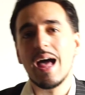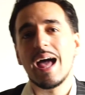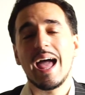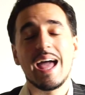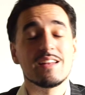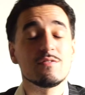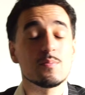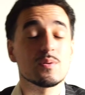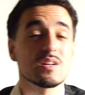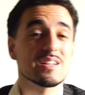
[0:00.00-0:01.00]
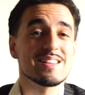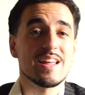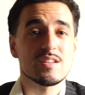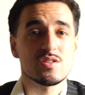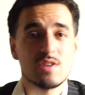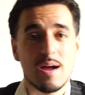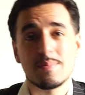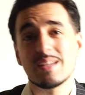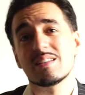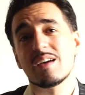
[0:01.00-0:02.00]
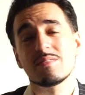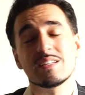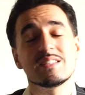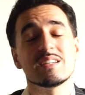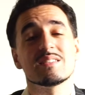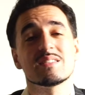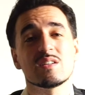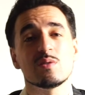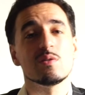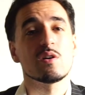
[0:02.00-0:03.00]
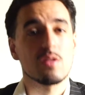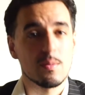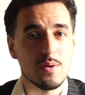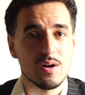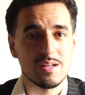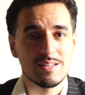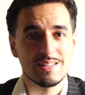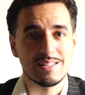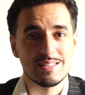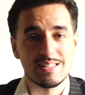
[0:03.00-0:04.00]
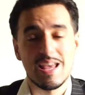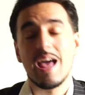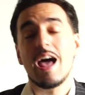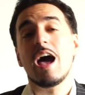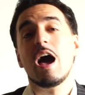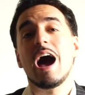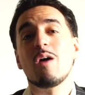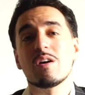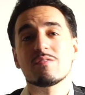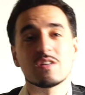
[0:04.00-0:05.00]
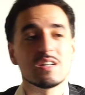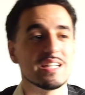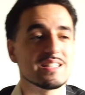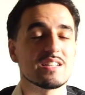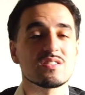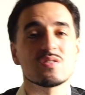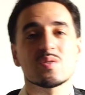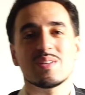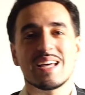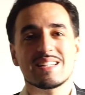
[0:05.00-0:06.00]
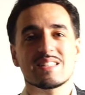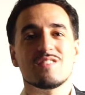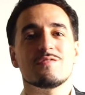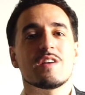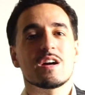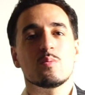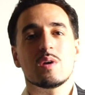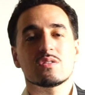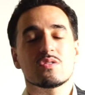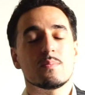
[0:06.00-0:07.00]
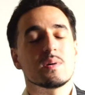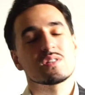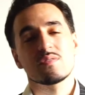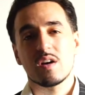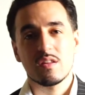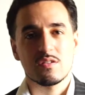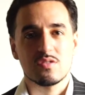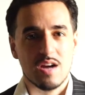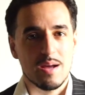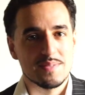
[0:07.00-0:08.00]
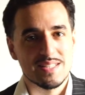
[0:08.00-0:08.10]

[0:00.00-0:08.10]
And if you put it on a leather strap, it definitely does still look the part at least. However, it does also lend itself very well to a bunch of other straps.